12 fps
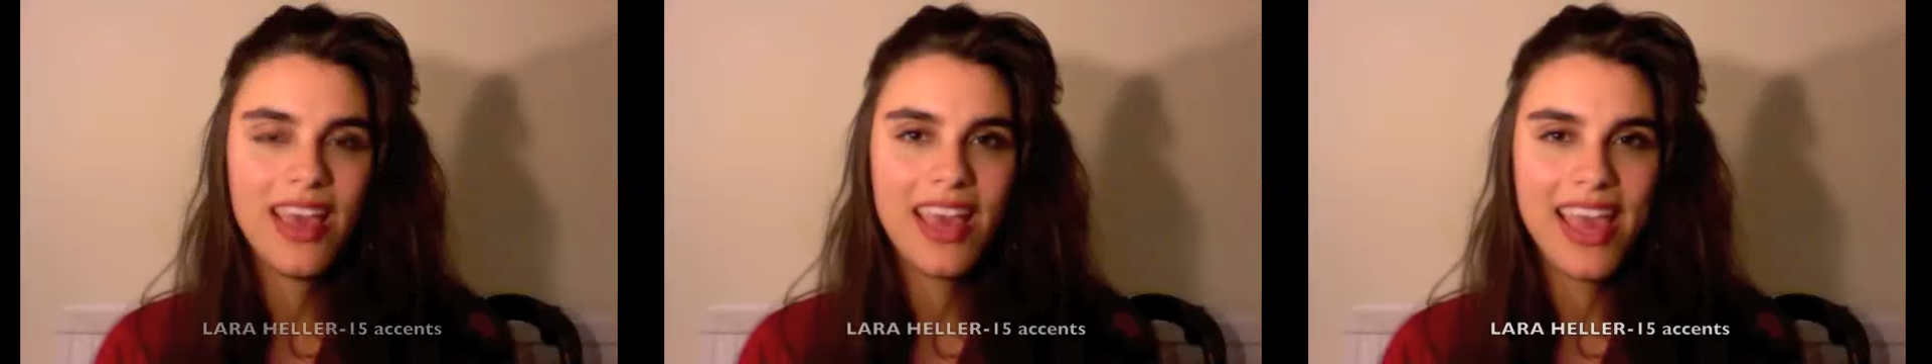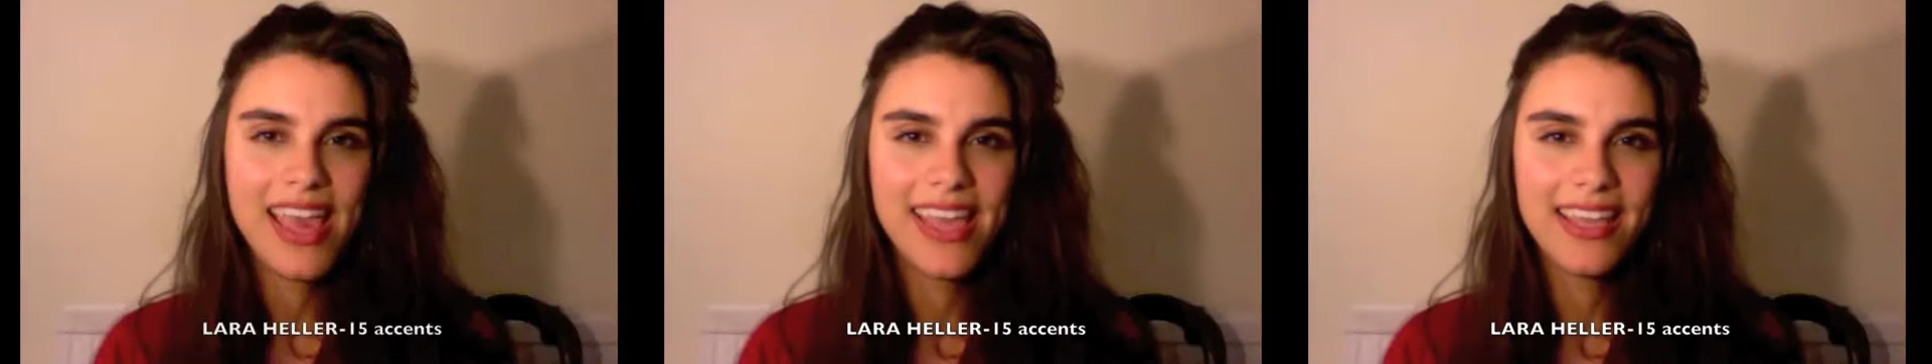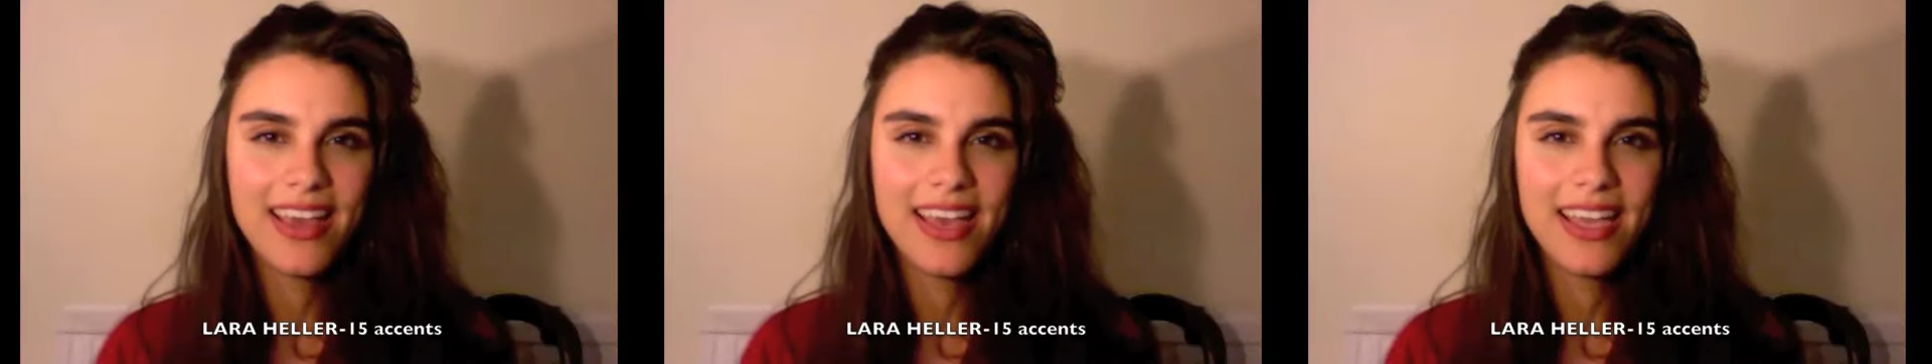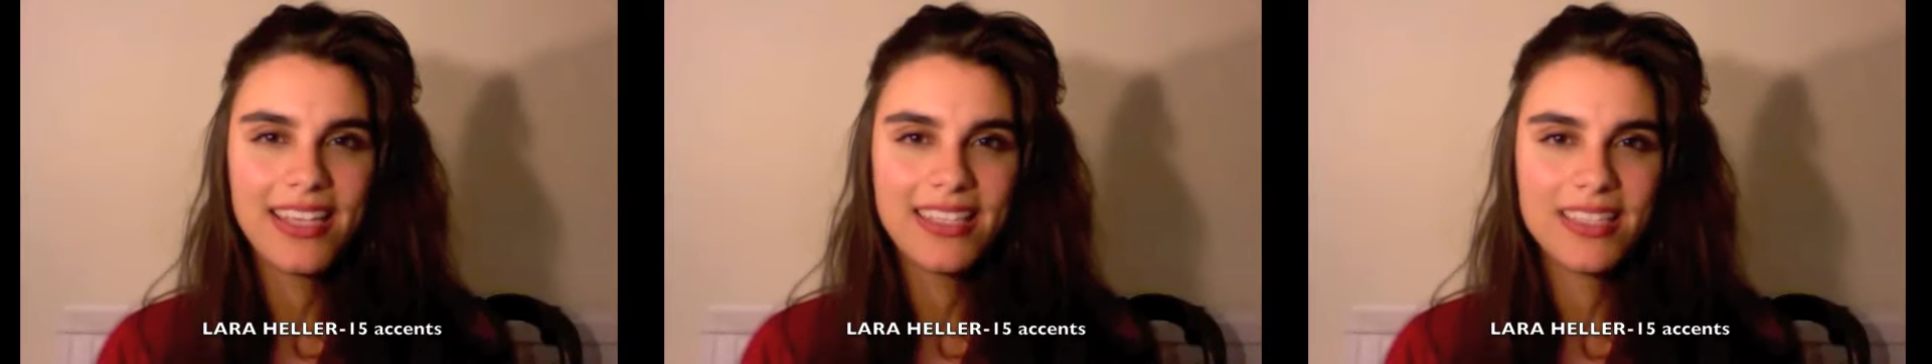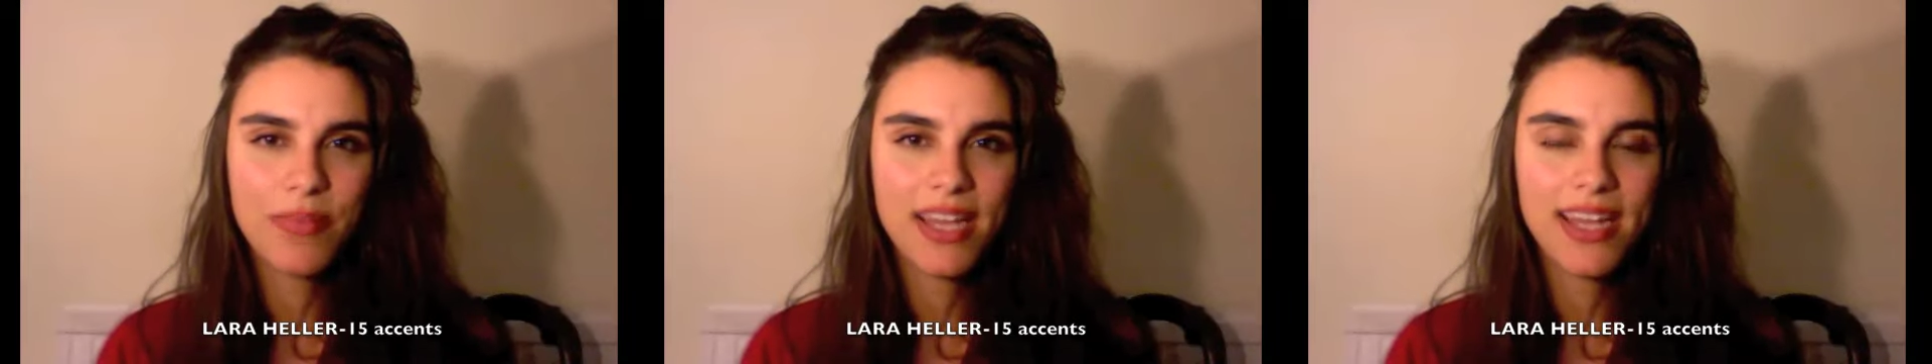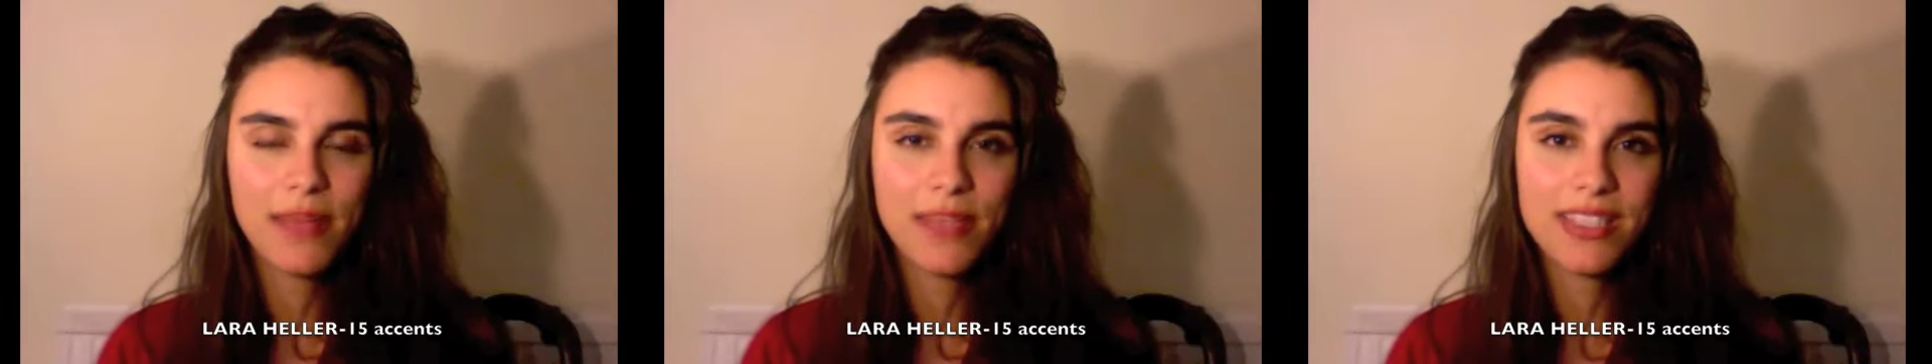Hey guys, my
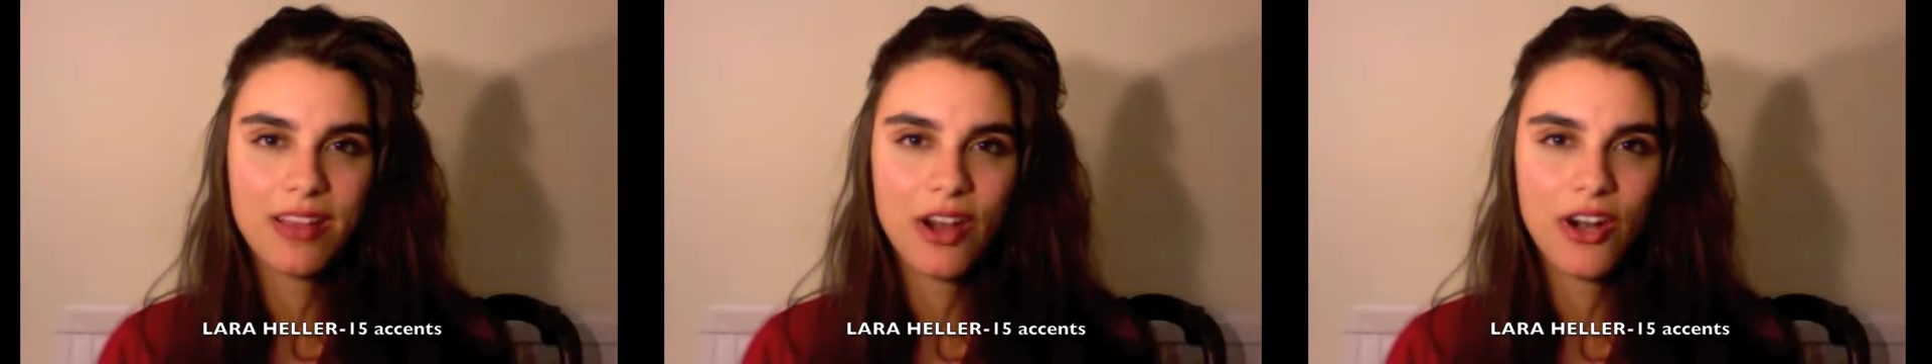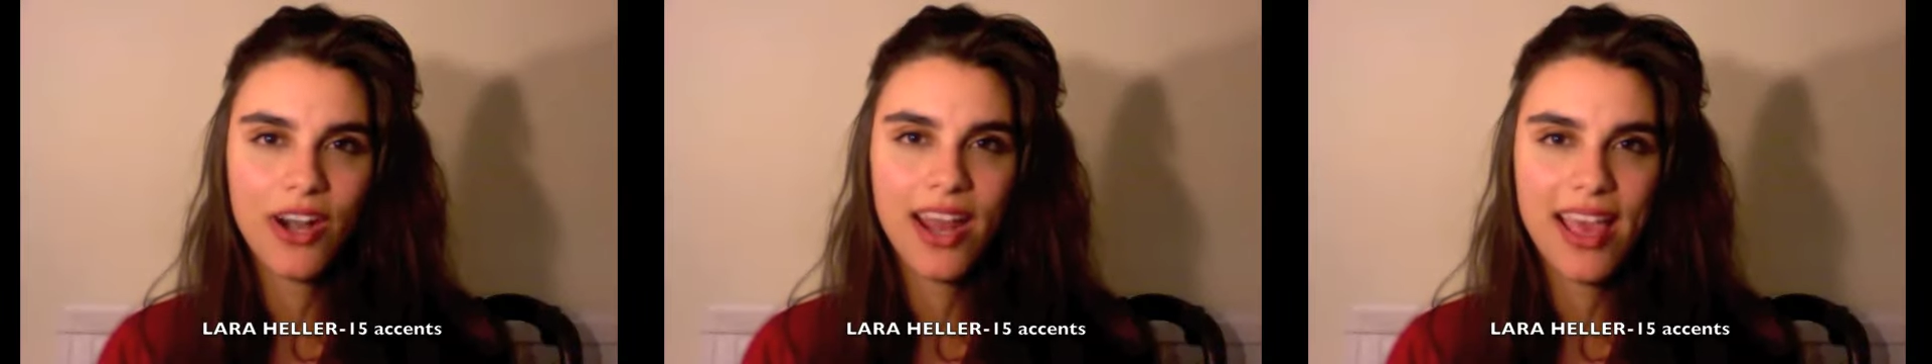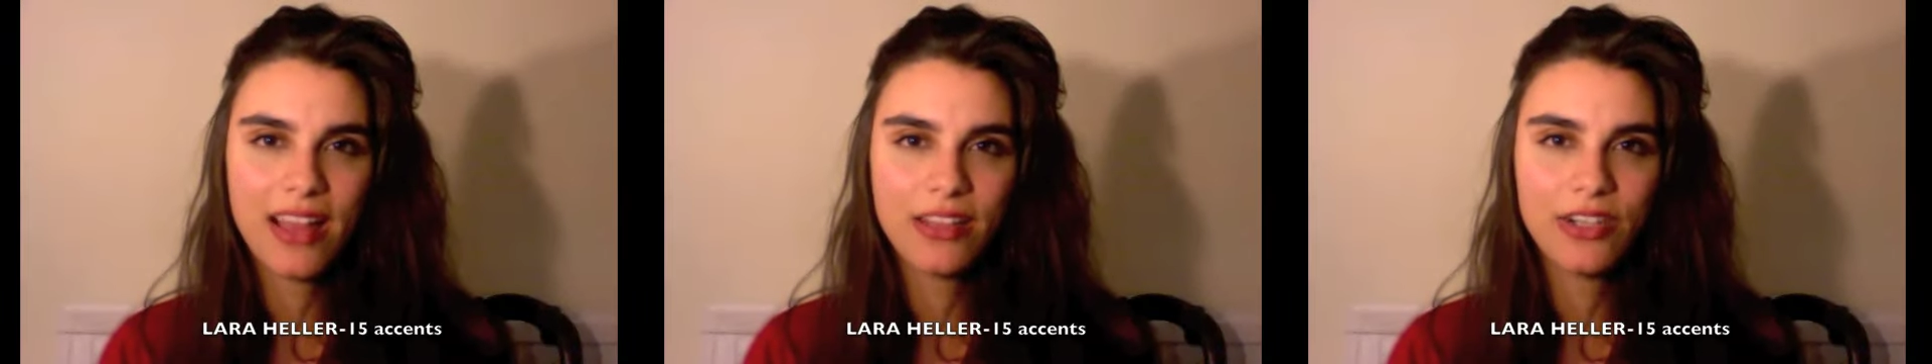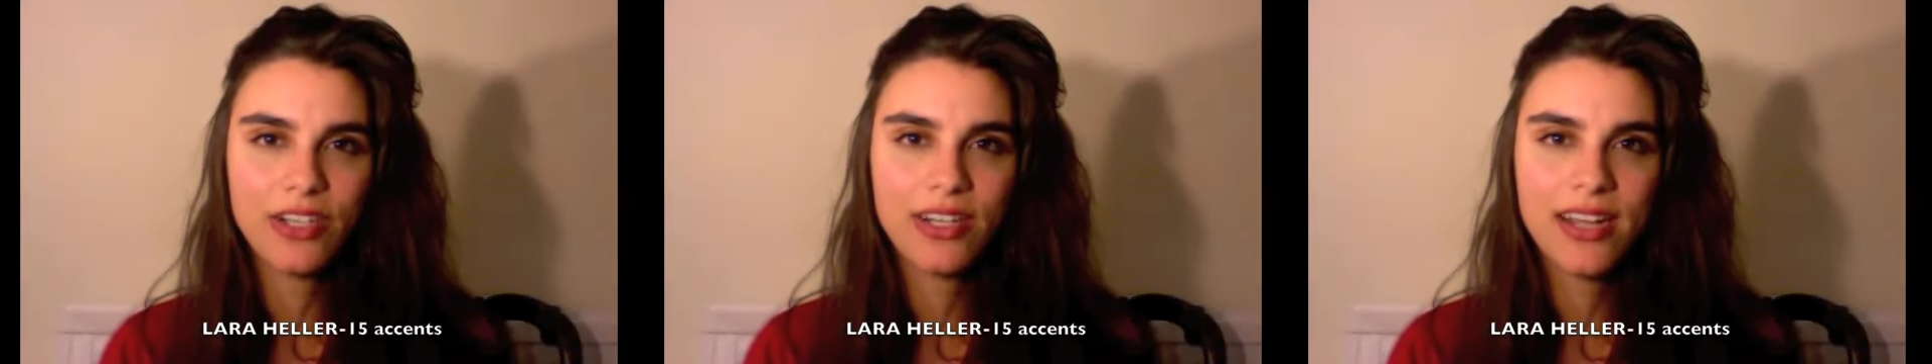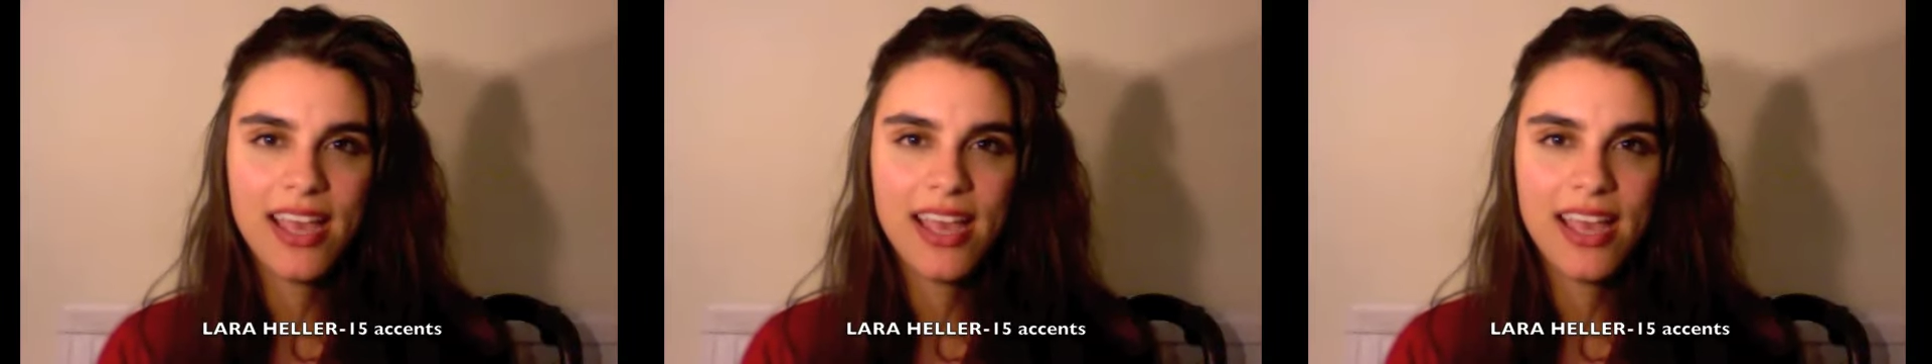name is Lara Heller